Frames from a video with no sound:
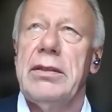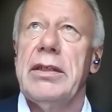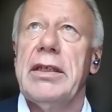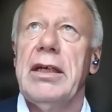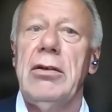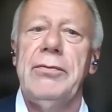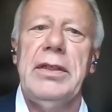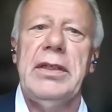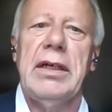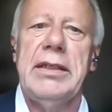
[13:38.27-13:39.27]
The
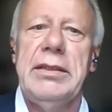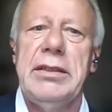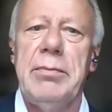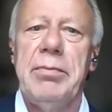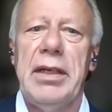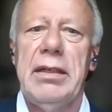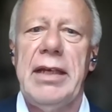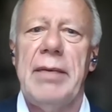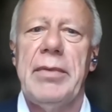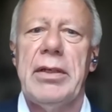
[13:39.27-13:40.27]
COVID-19
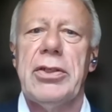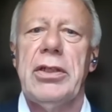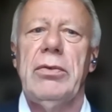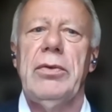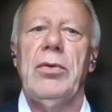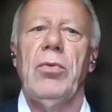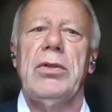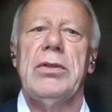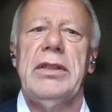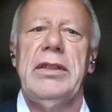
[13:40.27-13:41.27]
pandemic showed the
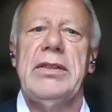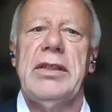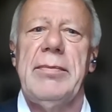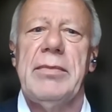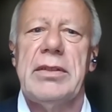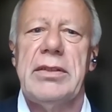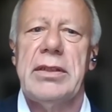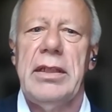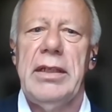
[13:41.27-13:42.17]
world its limits,